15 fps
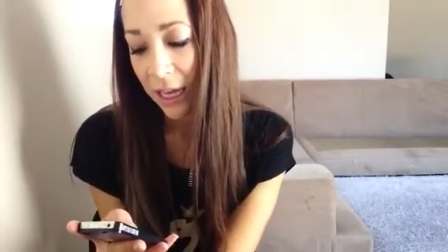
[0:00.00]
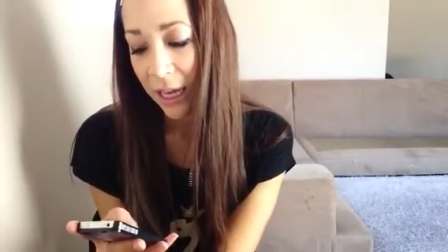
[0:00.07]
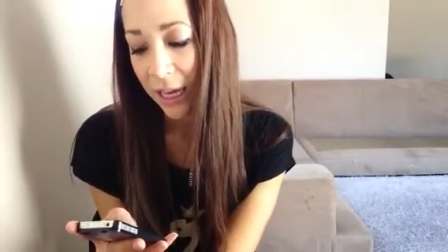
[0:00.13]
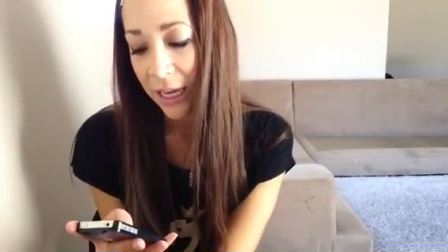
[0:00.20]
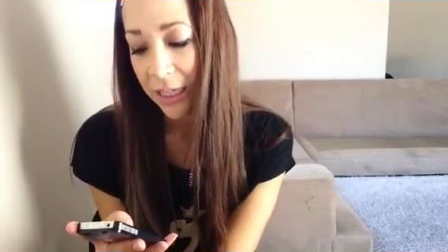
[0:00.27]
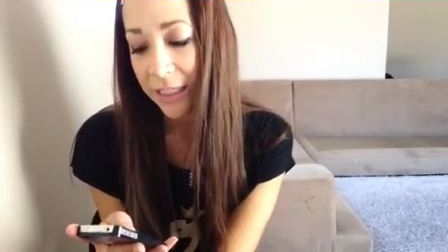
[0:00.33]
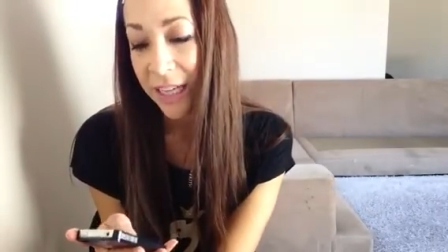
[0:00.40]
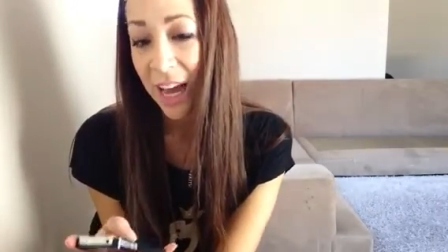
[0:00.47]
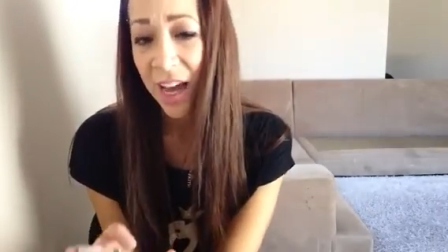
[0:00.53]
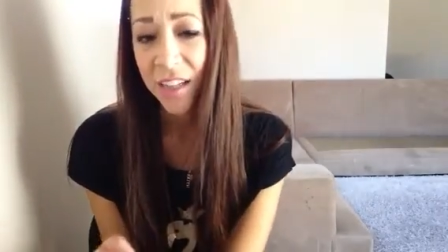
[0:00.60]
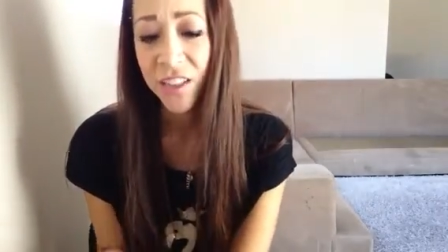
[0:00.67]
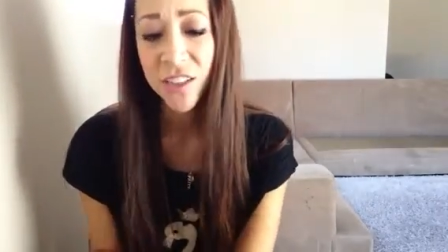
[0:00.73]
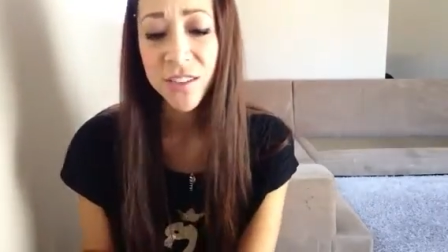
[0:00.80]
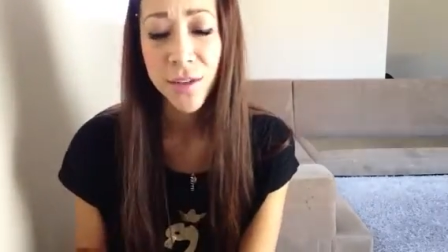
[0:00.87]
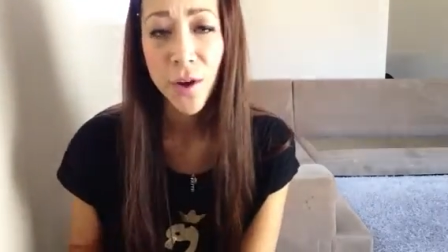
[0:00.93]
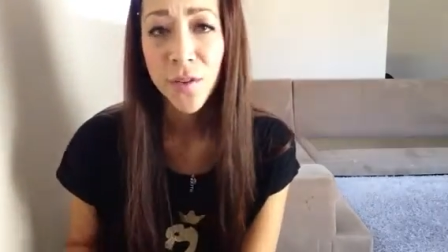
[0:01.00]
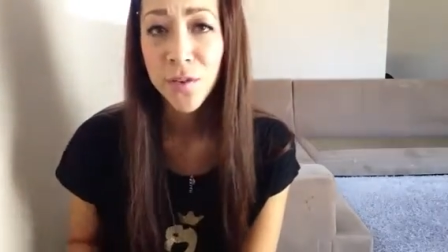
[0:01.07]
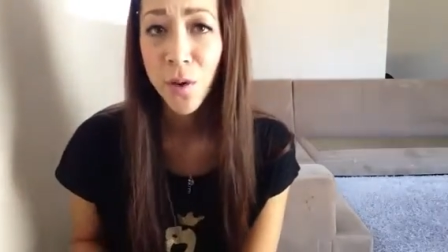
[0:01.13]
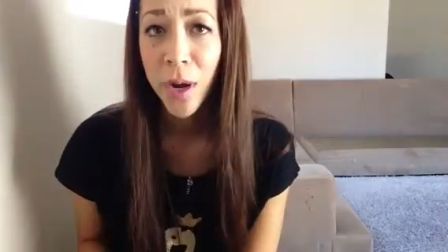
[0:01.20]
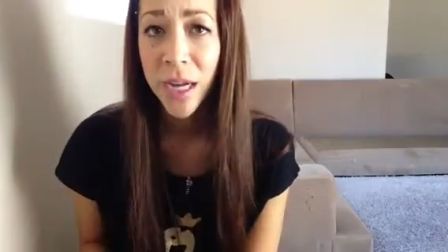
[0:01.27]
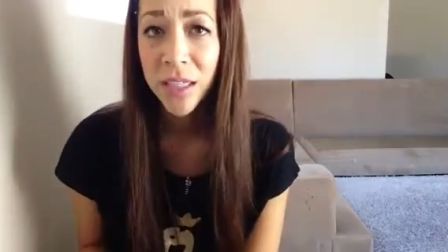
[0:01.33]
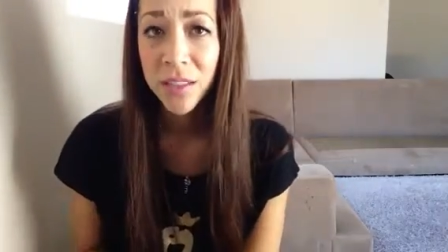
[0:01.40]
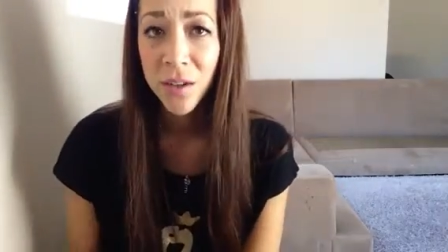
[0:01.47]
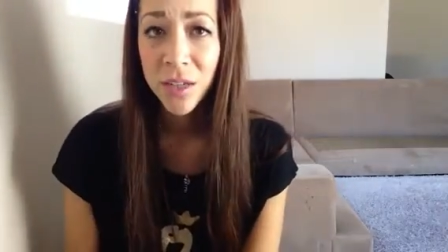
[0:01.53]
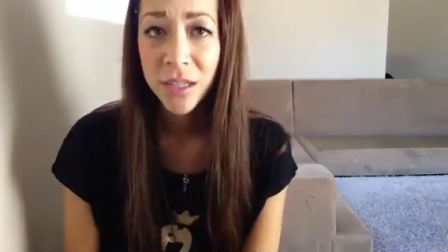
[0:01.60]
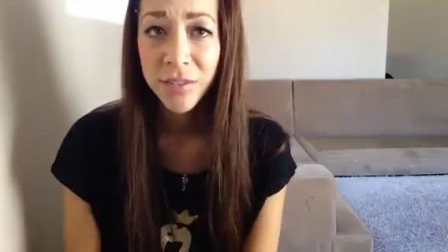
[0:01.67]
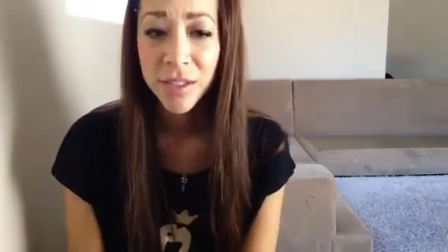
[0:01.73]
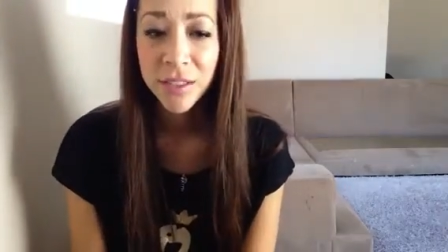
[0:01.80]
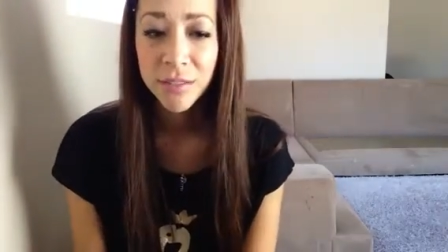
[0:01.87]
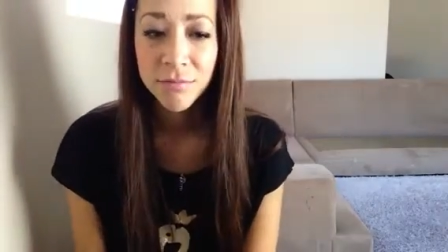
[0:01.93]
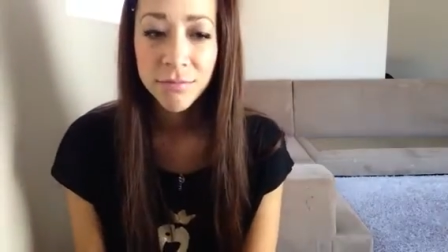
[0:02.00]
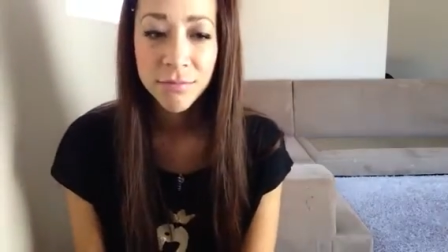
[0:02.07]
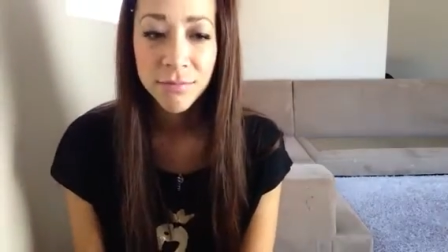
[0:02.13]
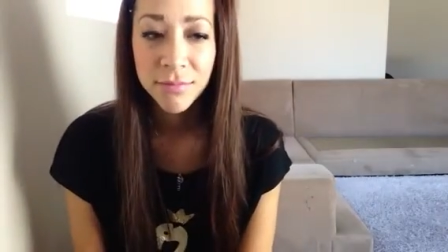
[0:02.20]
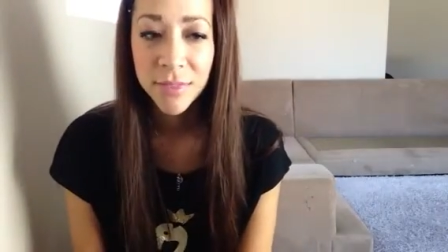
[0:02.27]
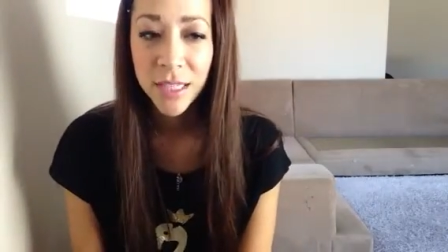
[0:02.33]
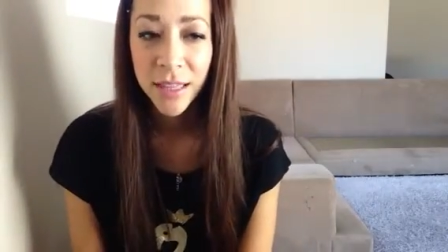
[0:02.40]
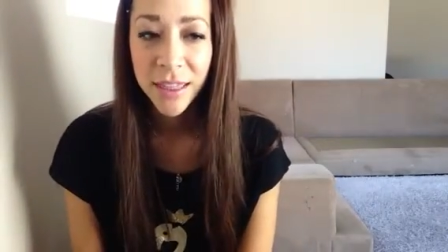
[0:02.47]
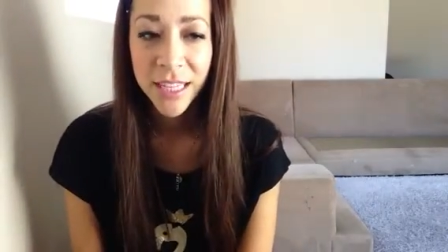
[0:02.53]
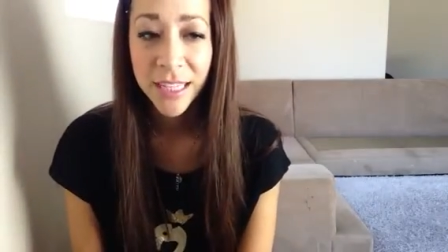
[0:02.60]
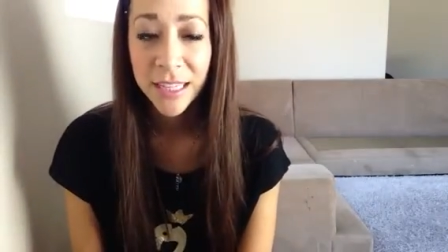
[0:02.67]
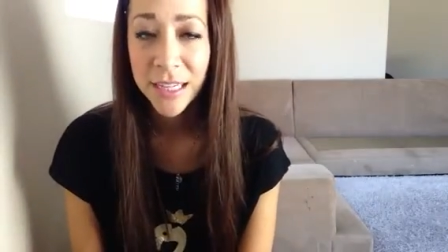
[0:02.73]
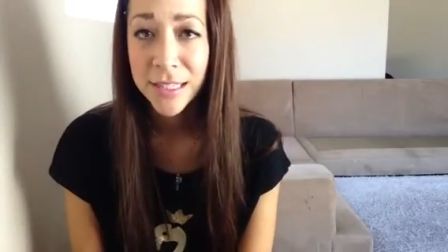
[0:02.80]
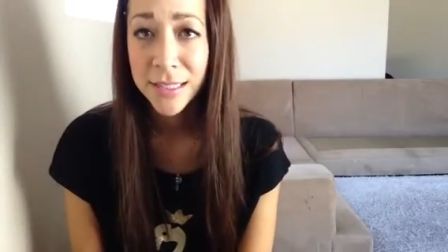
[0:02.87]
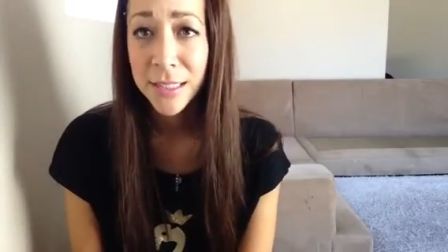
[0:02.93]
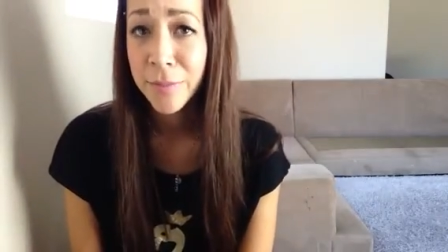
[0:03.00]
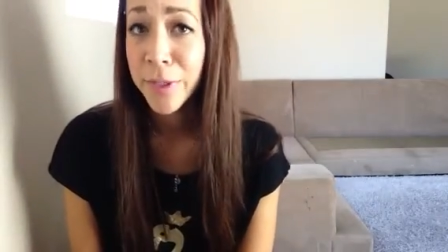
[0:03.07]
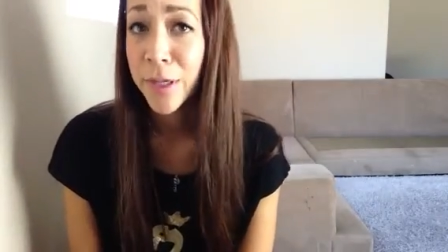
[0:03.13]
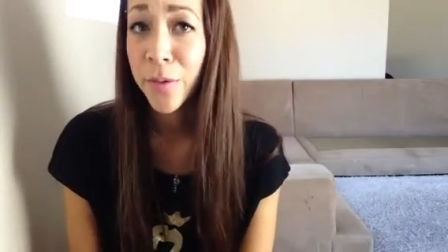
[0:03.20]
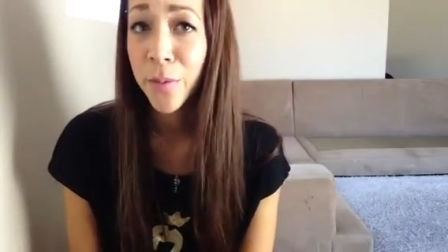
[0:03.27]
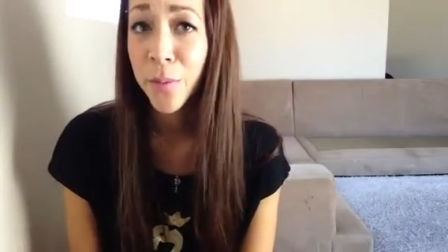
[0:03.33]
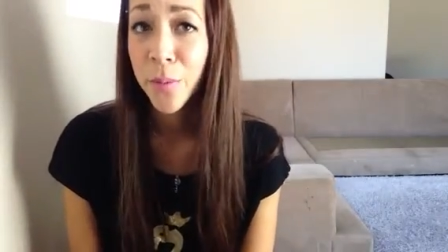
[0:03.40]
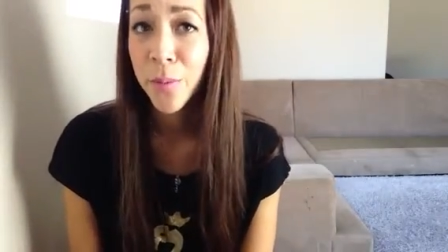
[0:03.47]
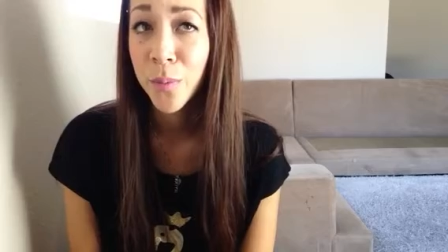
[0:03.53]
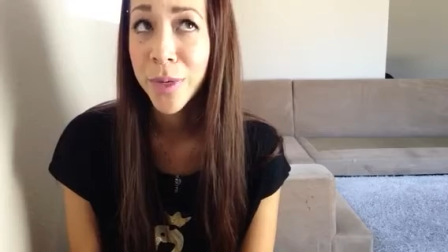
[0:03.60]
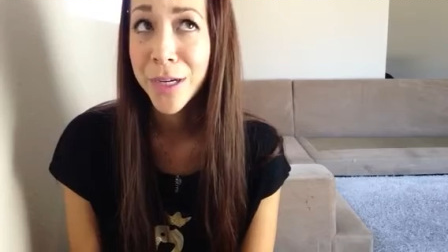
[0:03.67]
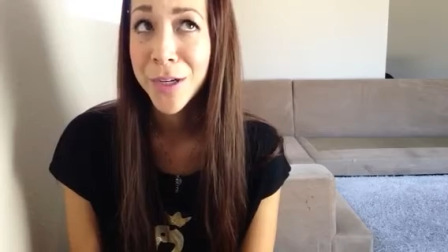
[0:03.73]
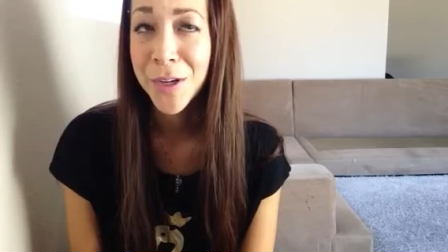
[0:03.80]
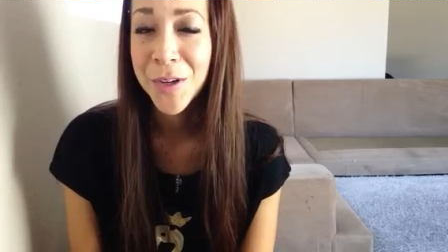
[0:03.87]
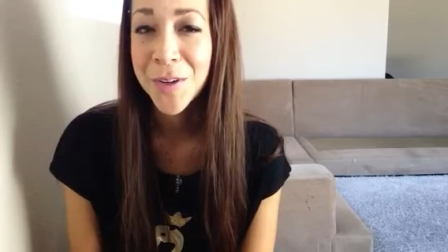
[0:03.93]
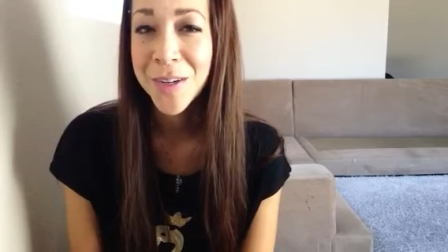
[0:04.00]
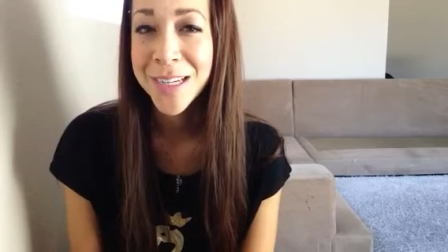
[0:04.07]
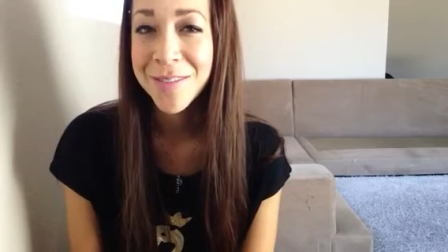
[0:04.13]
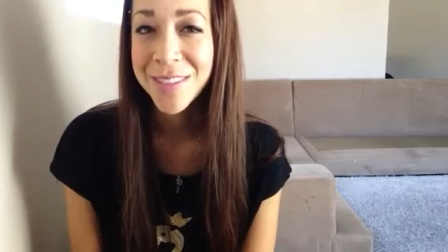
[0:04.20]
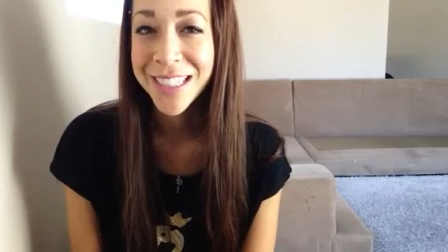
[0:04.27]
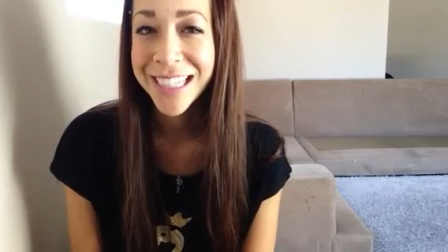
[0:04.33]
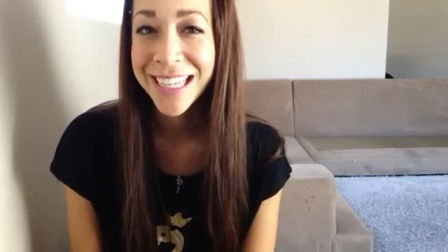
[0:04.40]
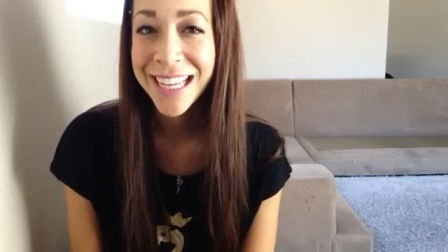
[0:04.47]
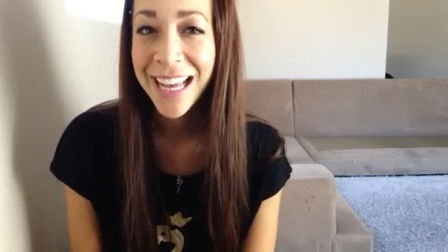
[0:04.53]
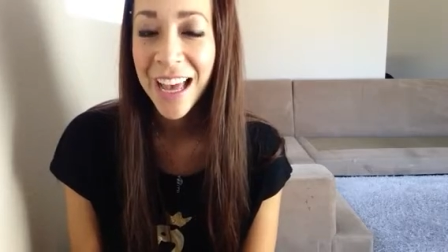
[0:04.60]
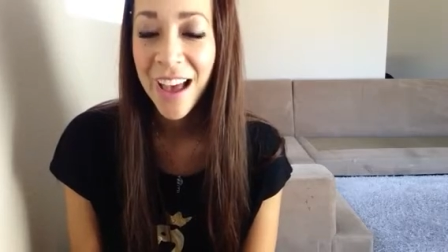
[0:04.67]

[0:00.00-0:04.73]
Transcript: And yeah, just go for it. Don't even think that it's gonna be weird or creepy